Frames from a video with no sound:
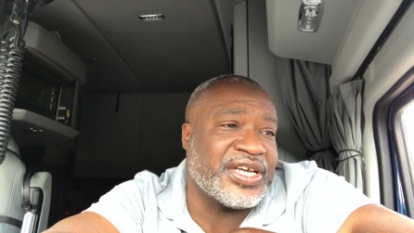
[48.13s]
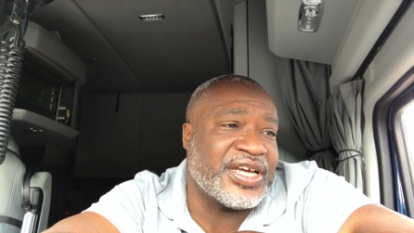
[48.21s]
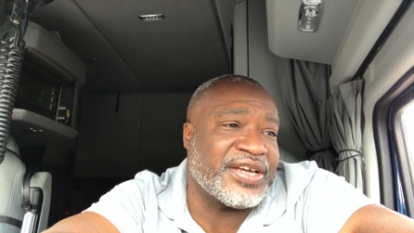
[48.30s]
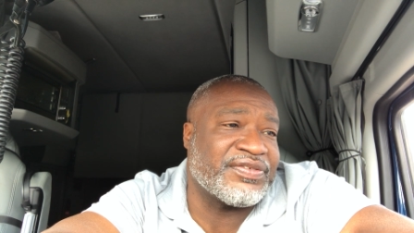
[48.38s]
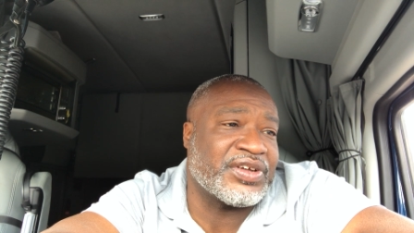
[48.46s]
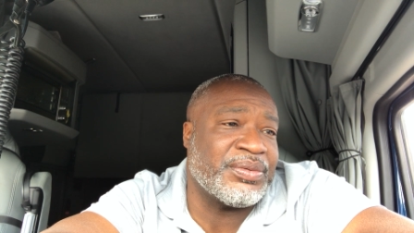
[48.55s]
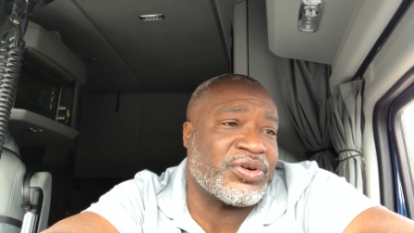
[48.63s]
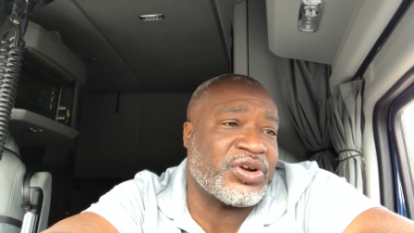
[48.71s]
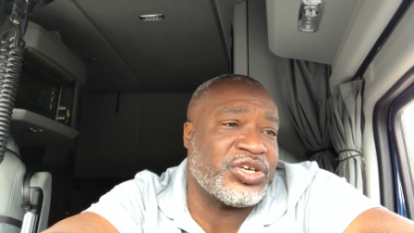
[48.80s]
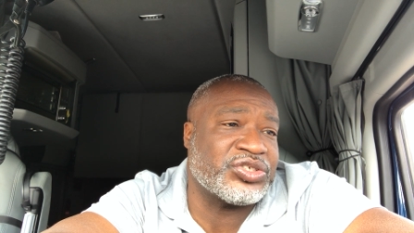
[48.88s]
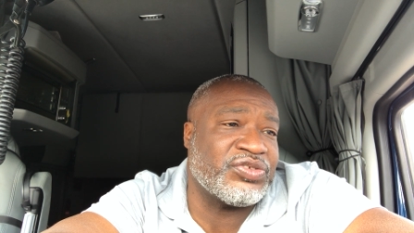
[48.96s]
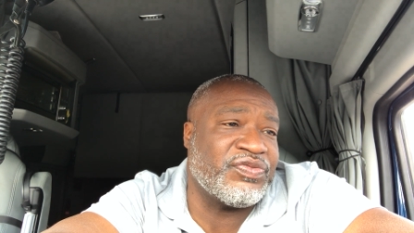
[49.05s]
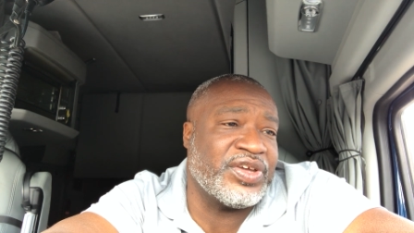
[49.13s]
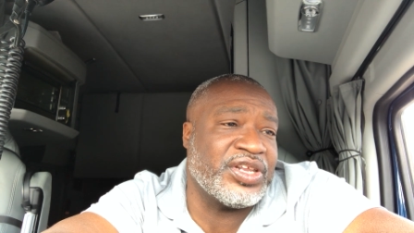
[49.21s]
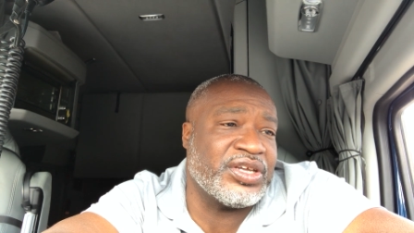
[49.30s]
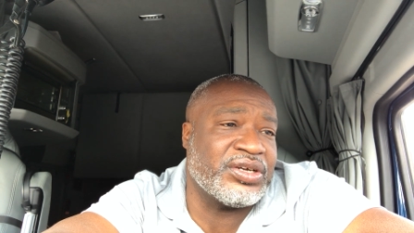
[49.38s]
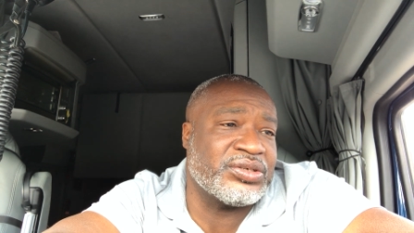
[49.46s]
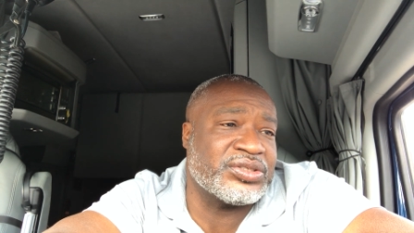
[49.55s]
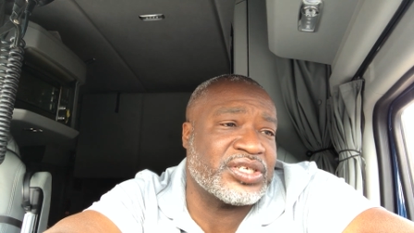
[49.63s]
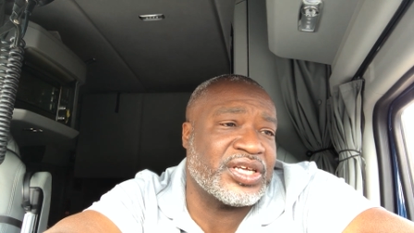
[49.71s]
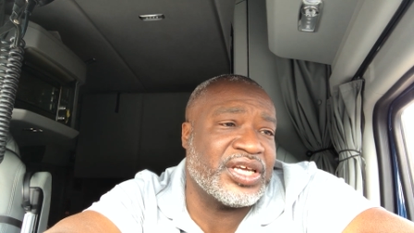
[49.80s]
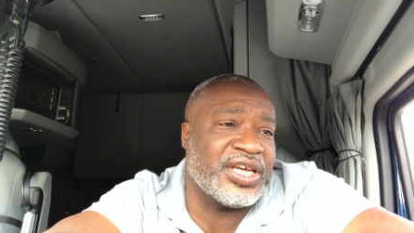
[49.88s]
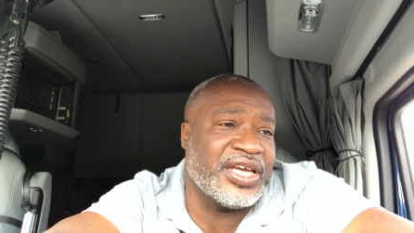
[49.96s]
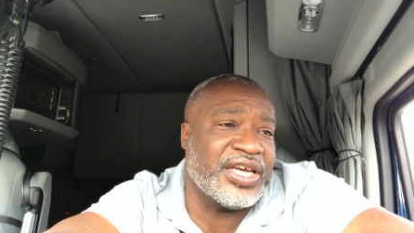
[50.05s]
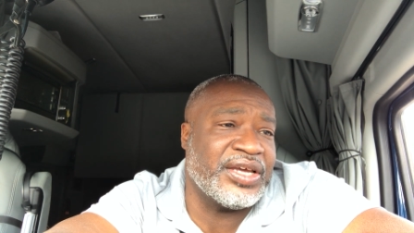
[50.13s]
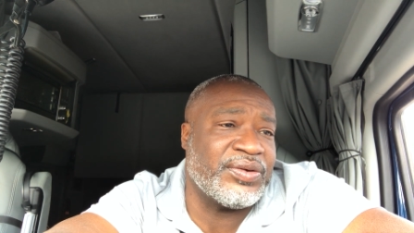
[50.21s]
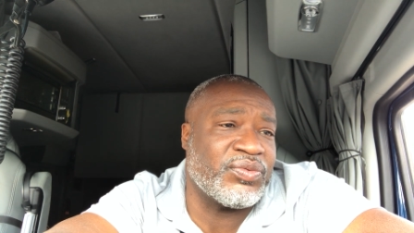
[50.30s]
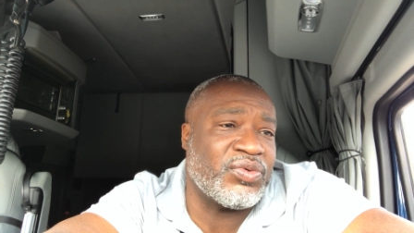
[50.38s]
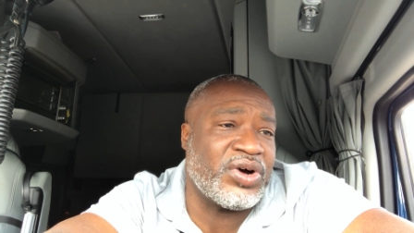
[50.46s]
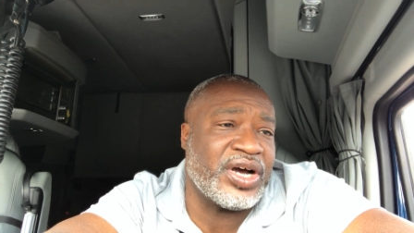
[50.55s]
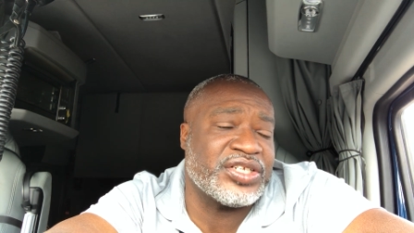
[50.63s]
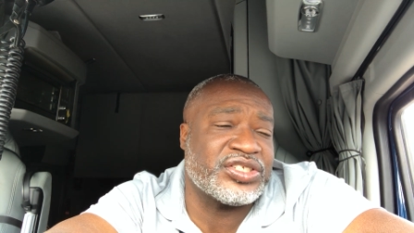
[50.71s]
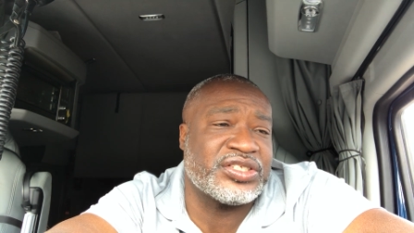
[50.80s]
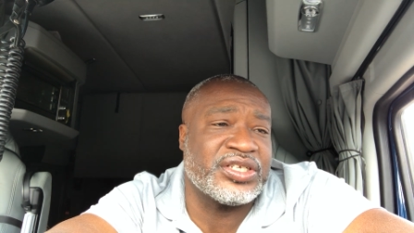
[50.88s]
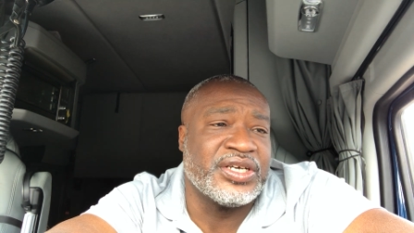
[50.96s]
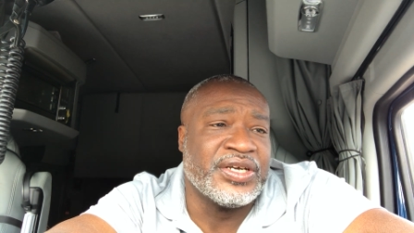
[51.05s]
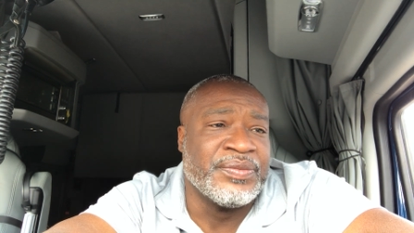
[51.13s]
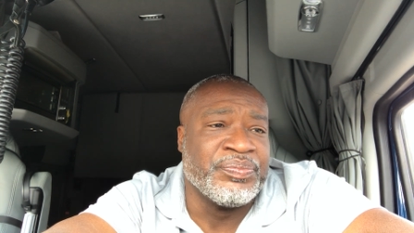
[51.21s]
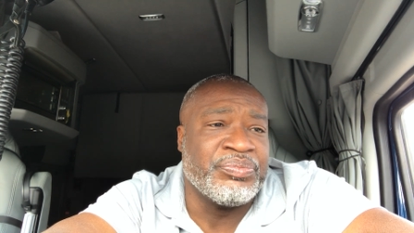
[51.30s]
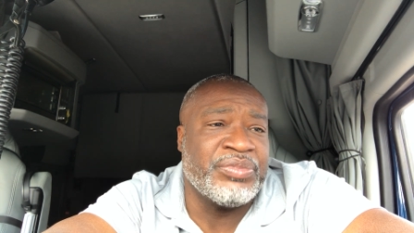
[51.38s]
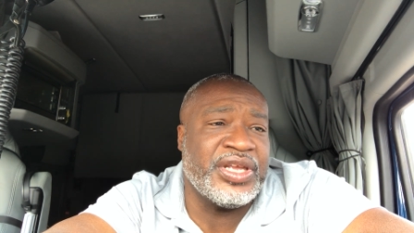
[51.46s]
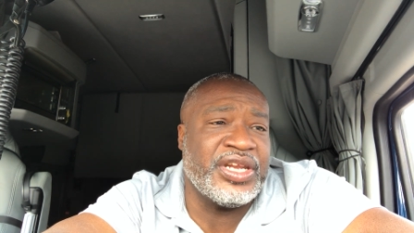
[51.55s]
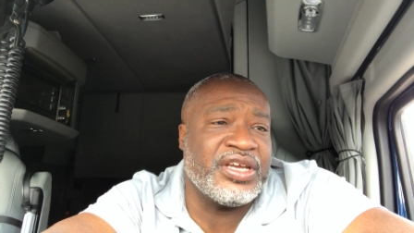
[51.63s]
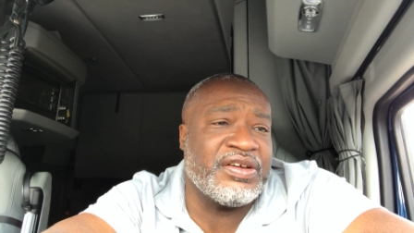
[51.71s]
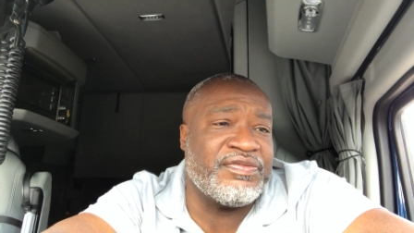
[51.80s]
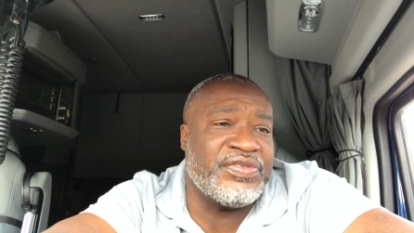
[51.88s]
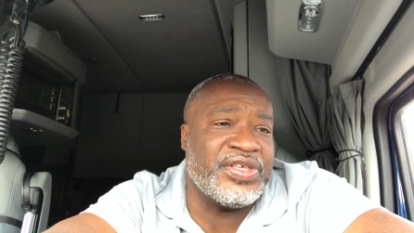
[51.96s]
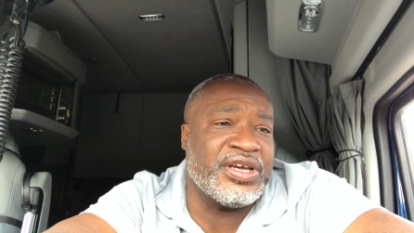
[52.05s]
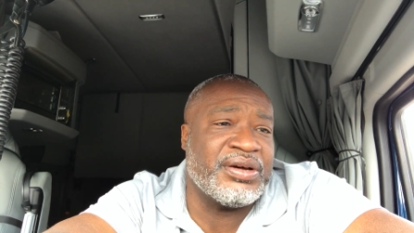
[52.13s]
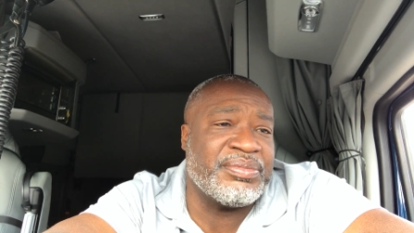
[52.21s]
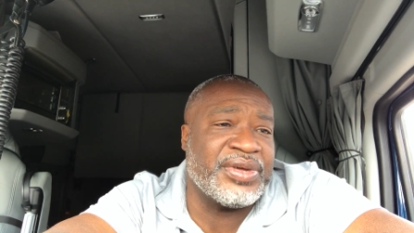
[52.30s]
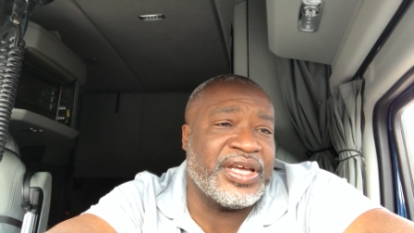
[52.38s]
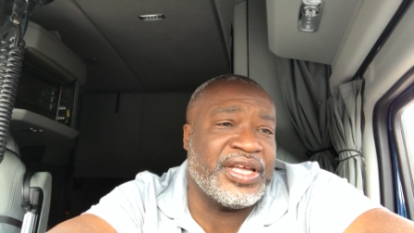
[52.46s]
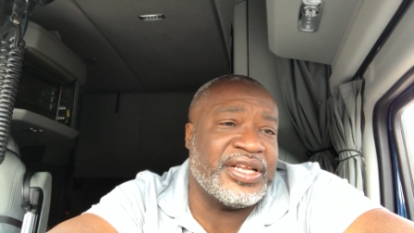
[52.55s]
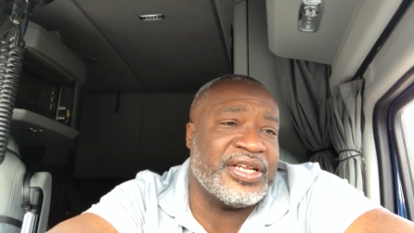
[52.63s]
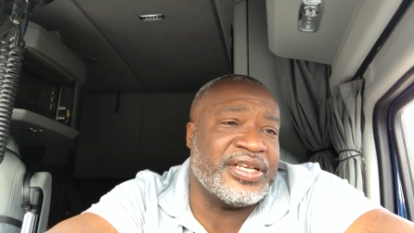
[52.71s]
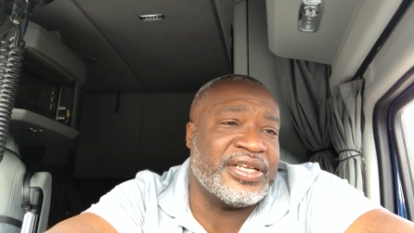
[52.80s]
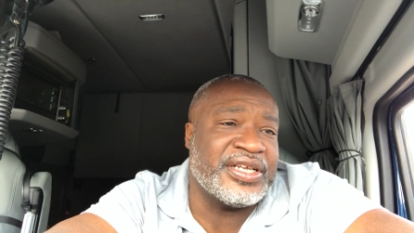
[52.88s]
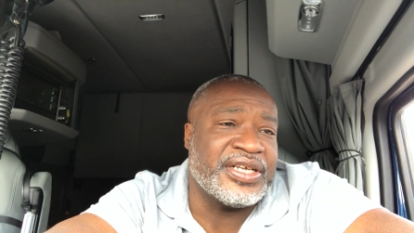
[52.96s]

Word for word: I've come across your videos and watched many of them, and